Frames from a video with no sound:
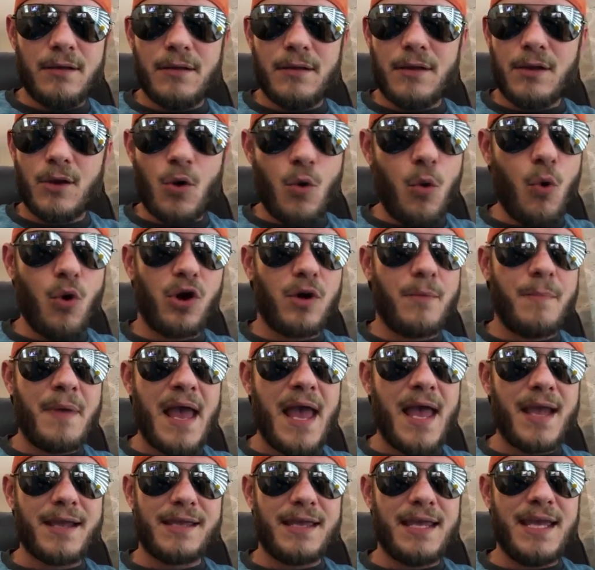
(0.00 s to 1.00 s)

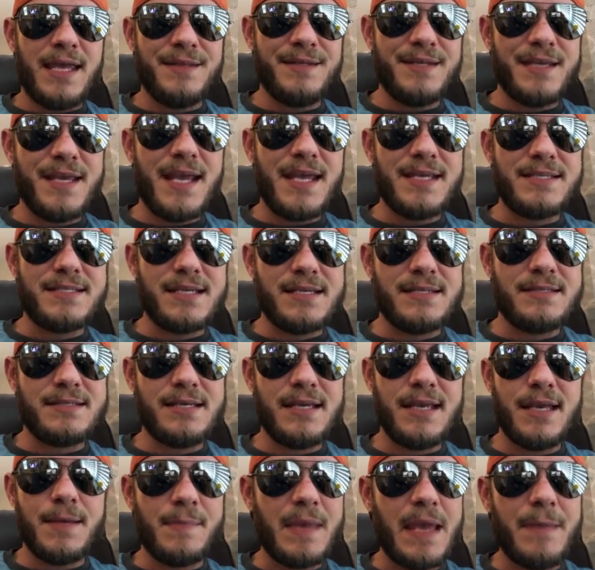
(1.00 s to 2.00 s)
quarterback in the
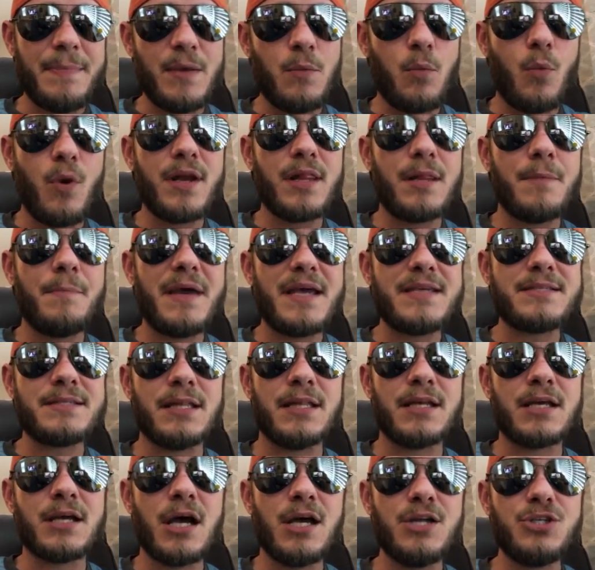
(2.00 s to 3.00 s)
ACC, maybe one of the best in the
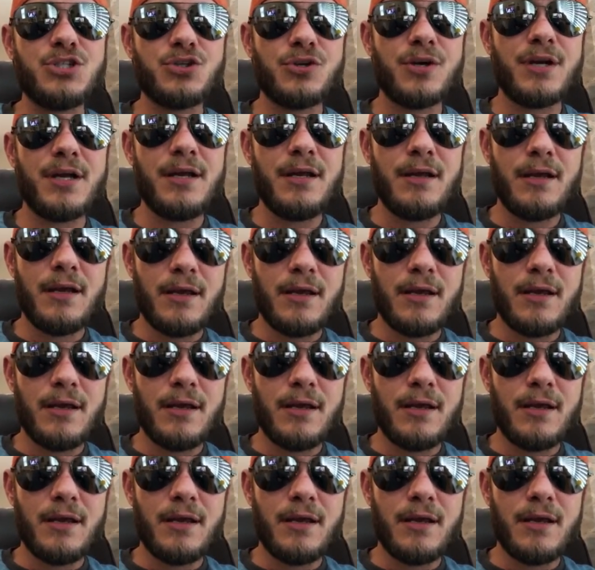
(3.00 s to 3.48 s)
country,